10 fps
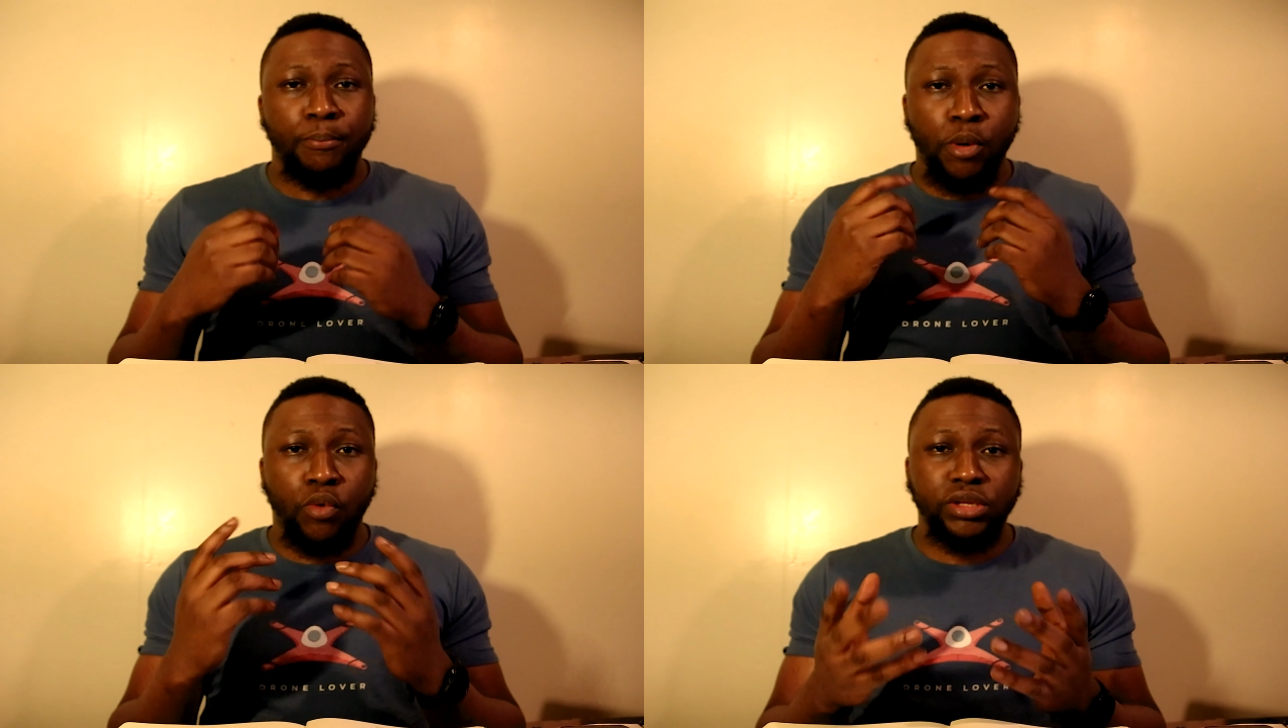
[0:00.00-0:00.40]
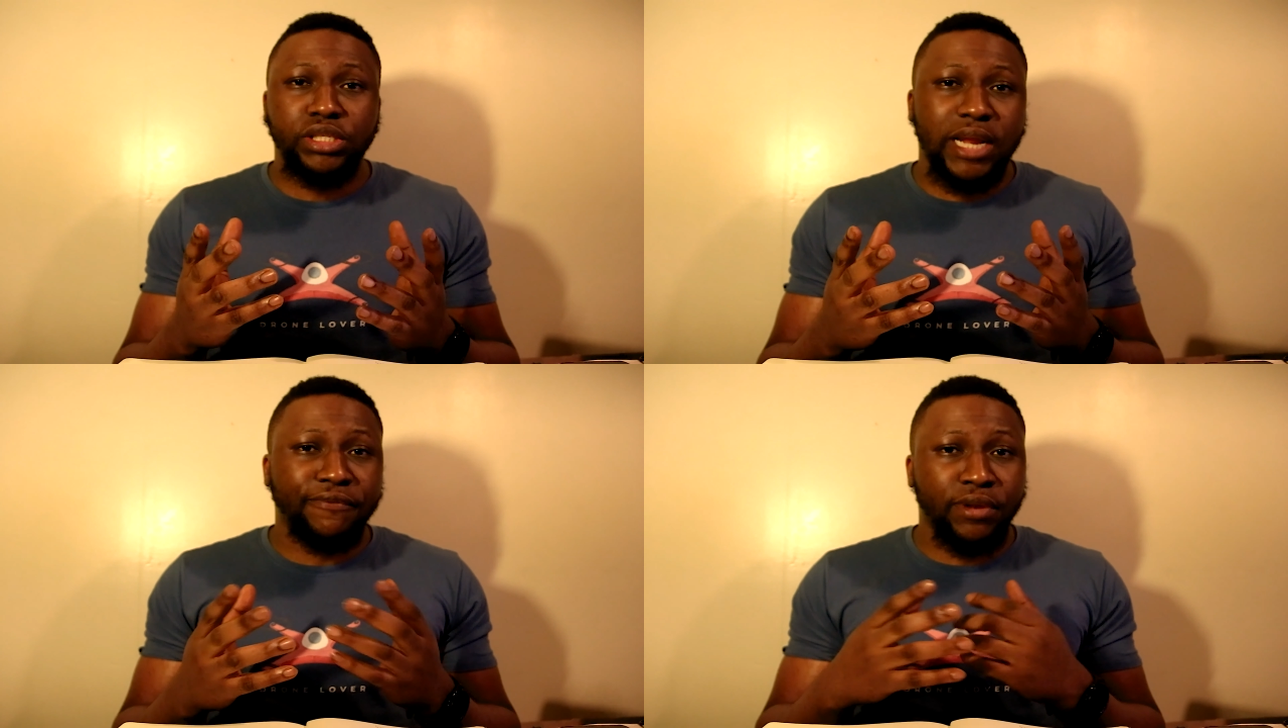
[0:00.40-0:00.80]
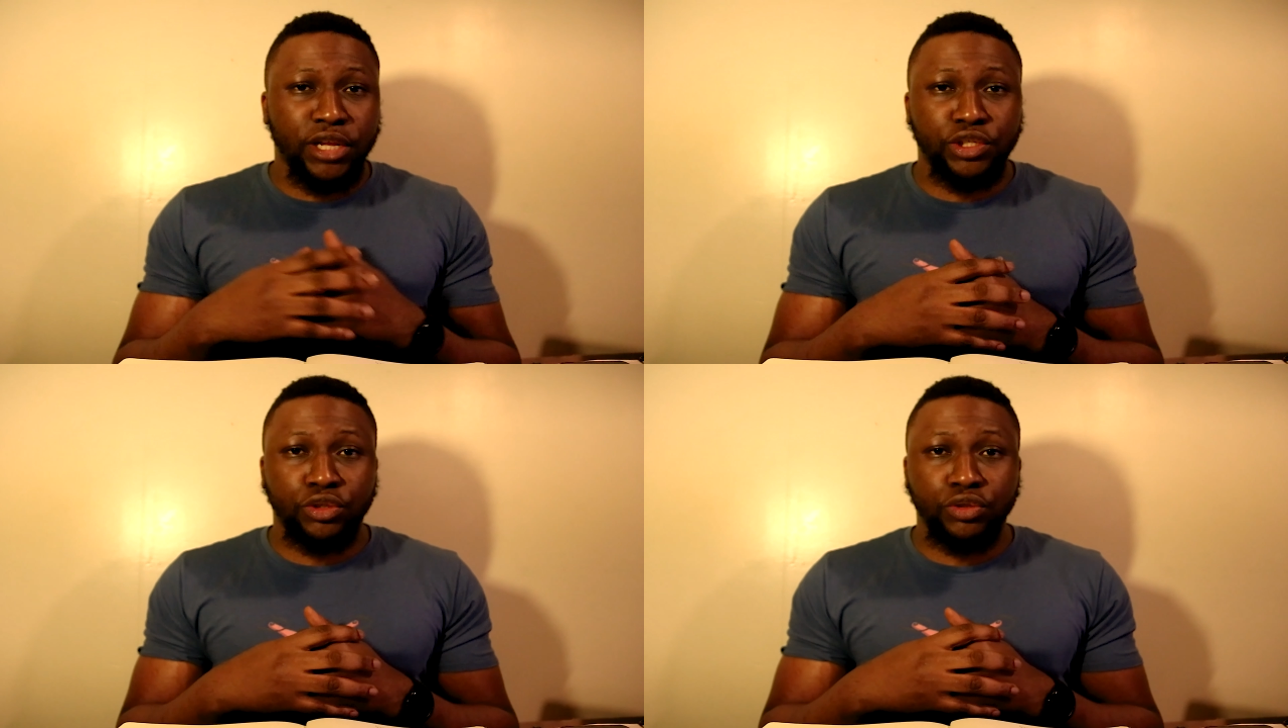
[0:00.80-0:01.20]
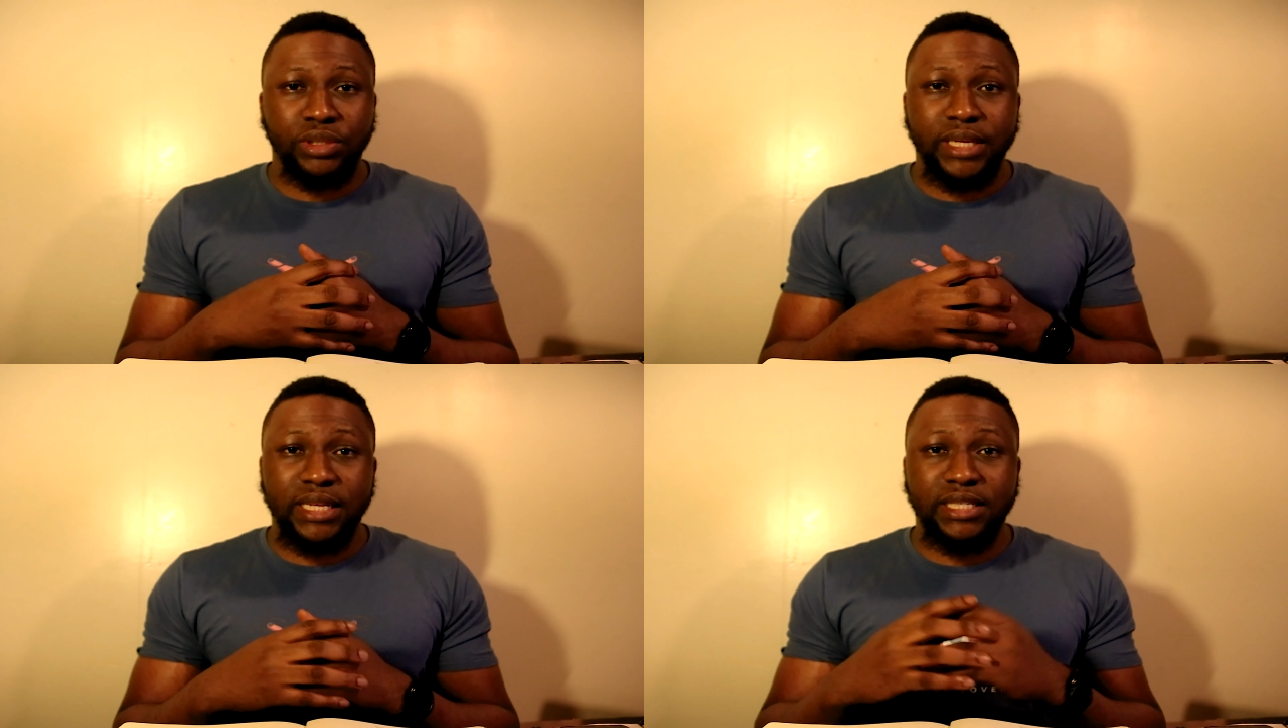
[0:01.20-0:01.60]
But one thing I have to let you know
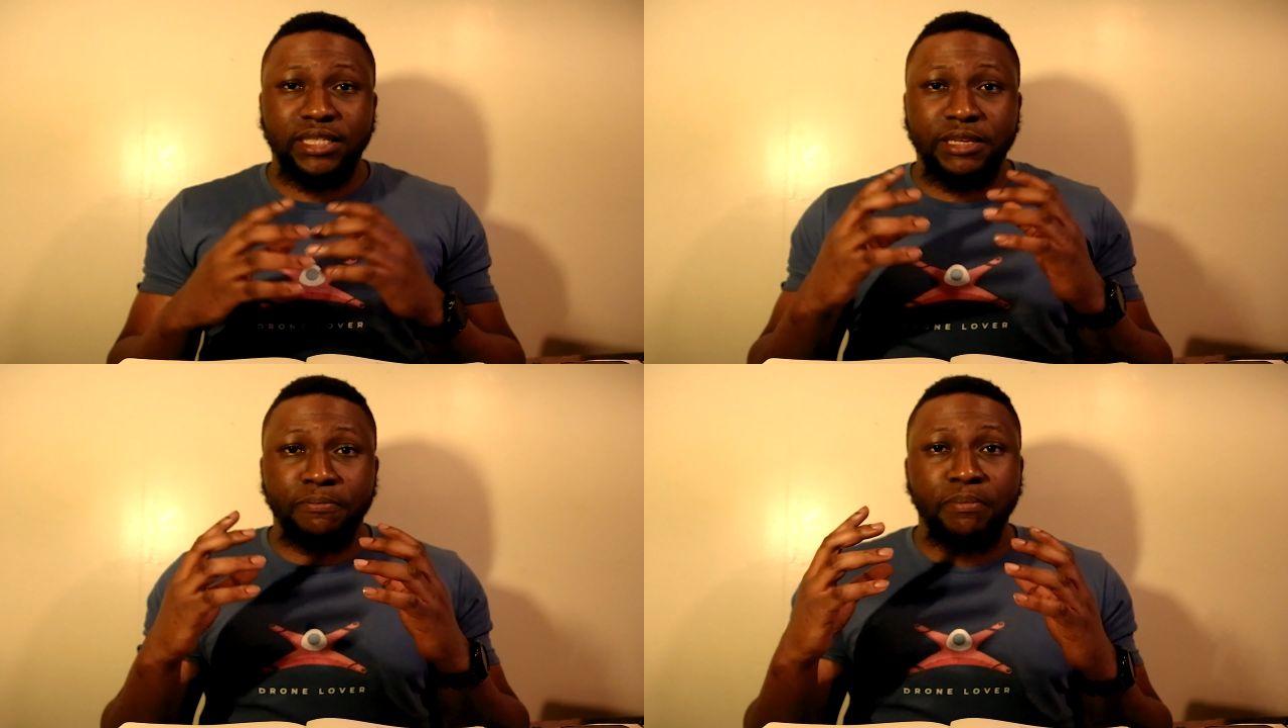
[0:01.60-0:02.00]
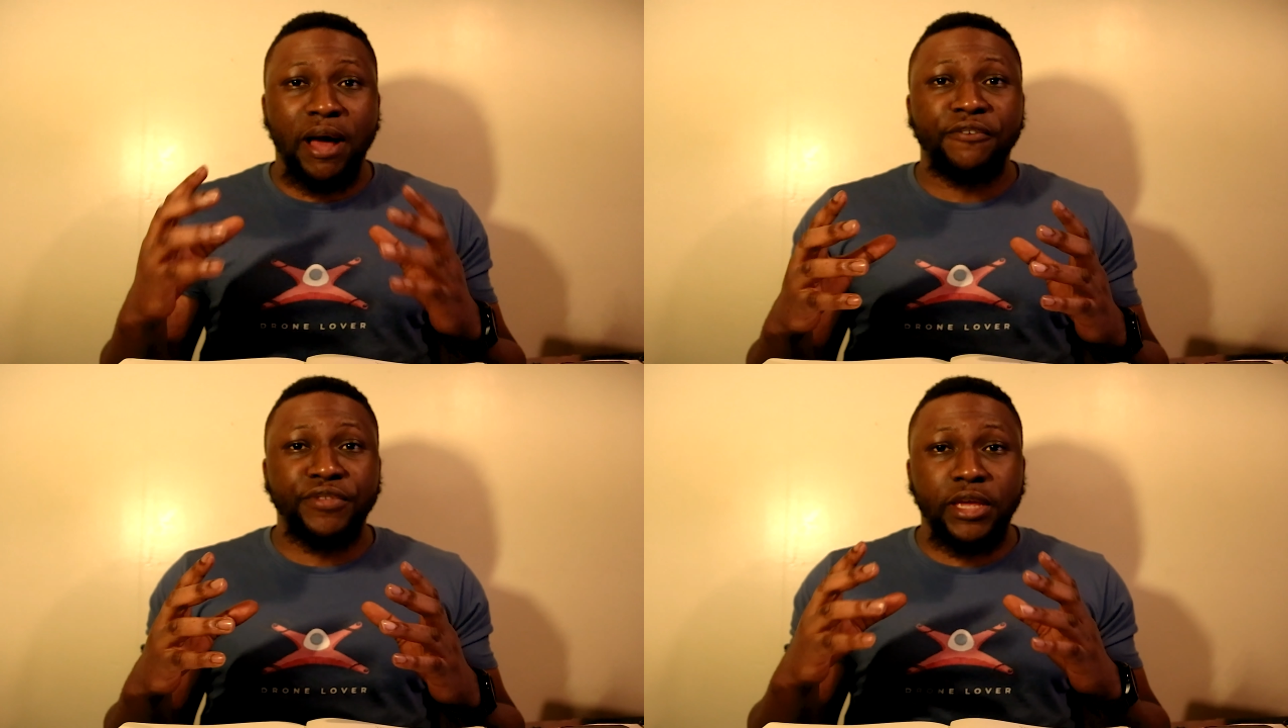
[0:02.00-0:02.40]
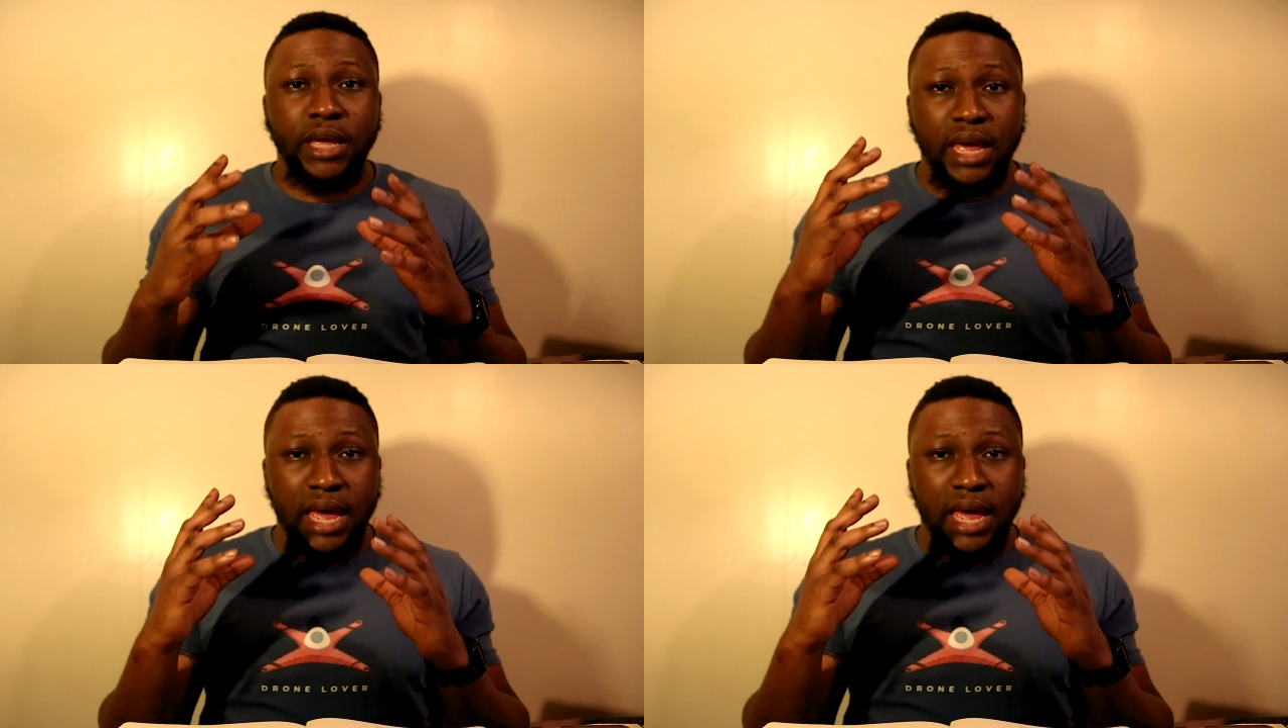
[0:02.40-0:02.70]
is that the Mavic